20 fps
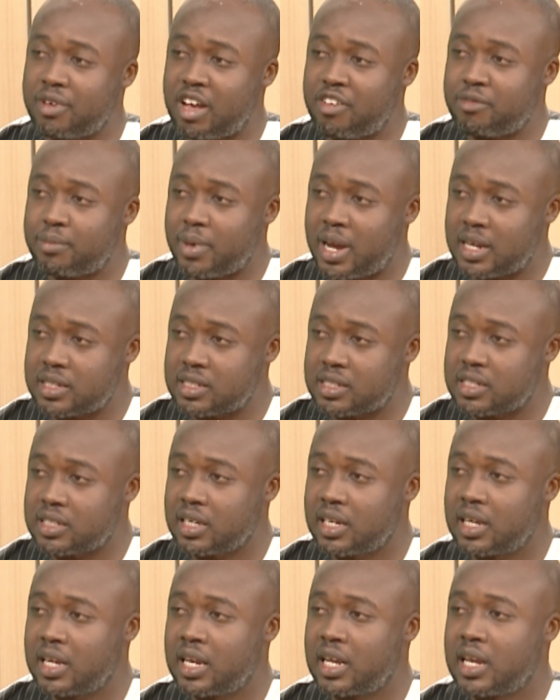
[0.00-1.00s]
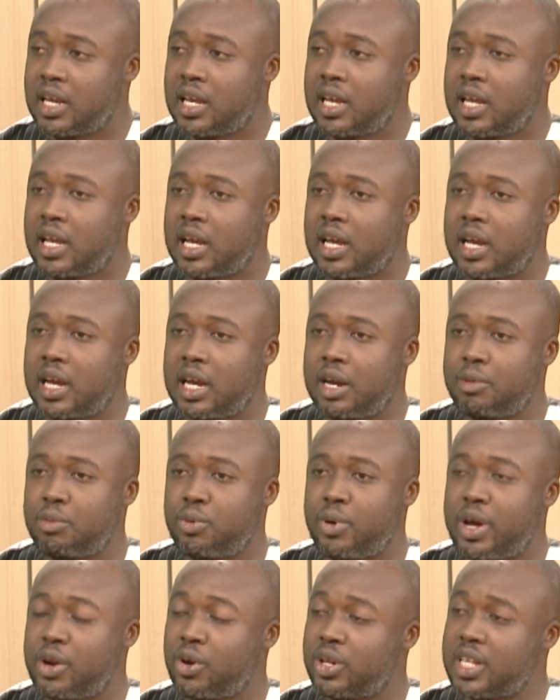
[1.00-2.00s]
mask,
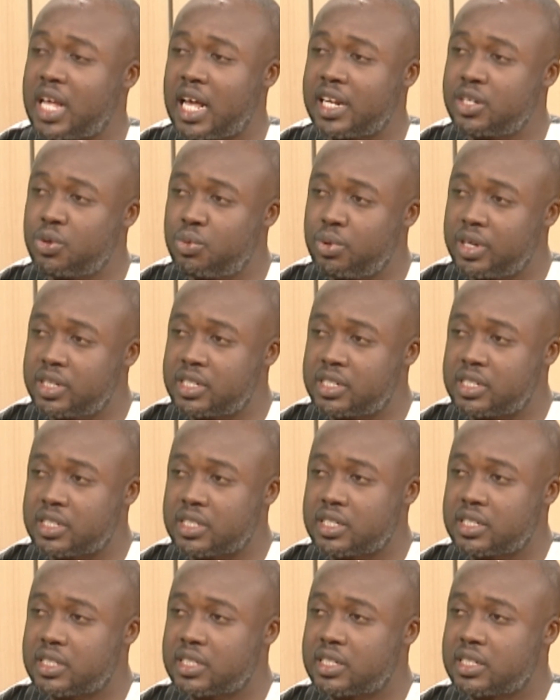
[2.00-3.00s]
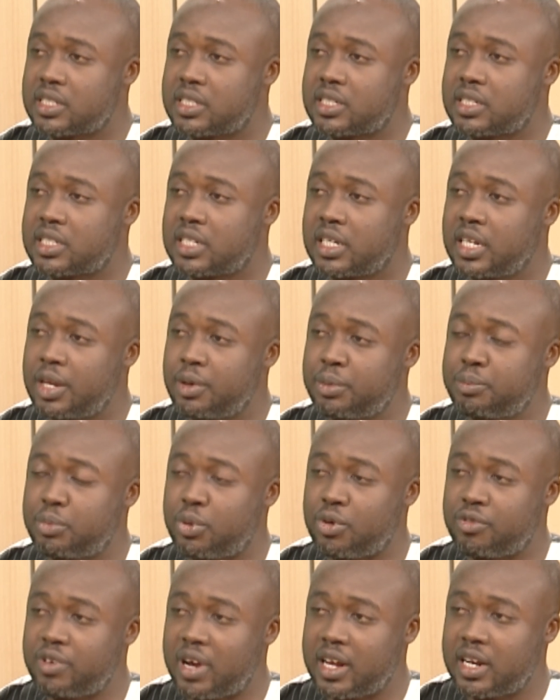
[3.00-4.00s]
were not adequately
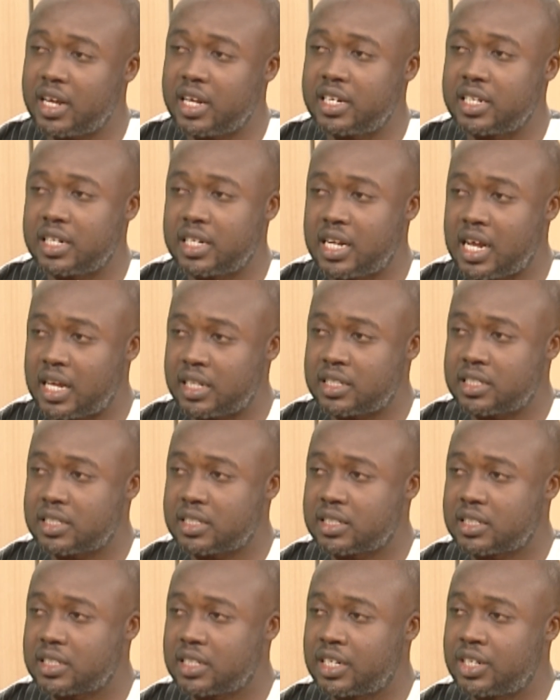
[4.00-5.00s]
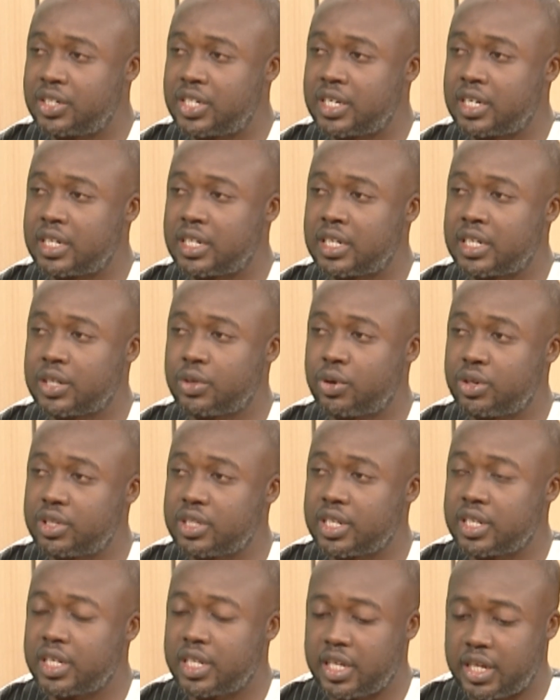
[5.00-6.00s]
provided in
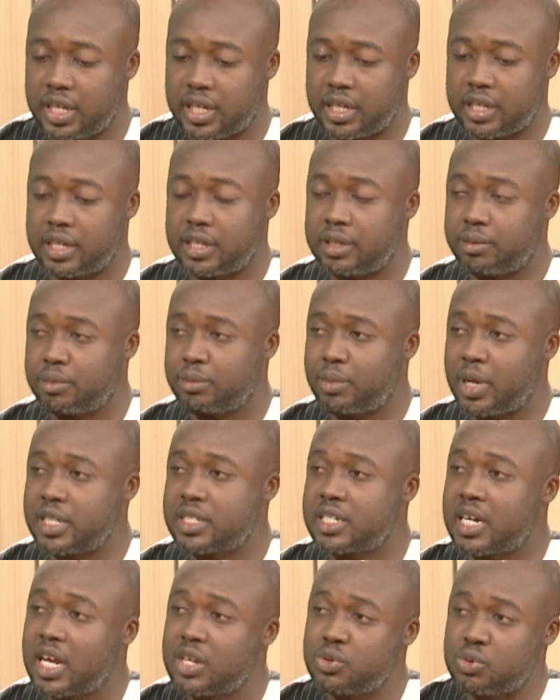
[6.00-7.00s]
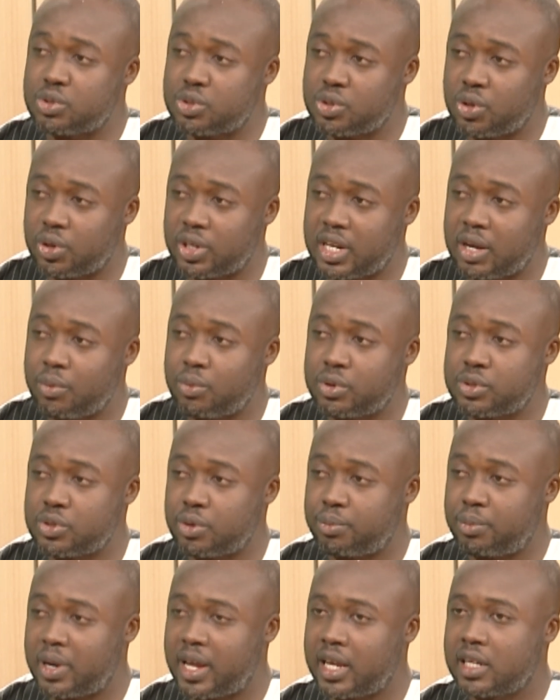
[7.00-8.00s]
the materials we saw that was
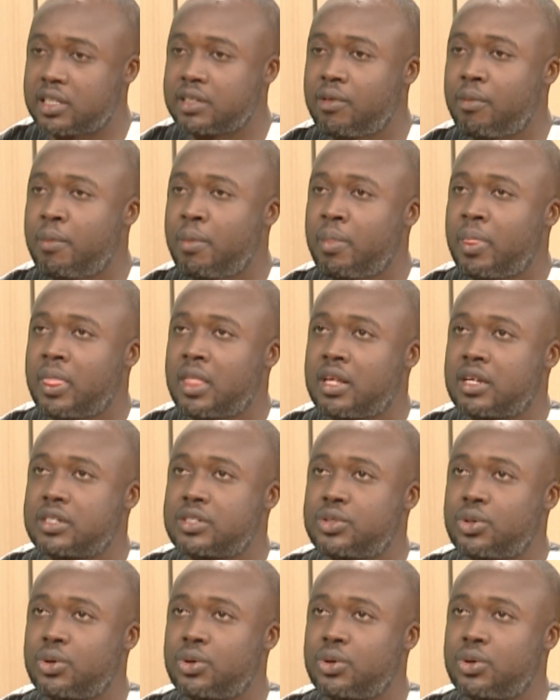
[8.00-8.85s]
supplied. So,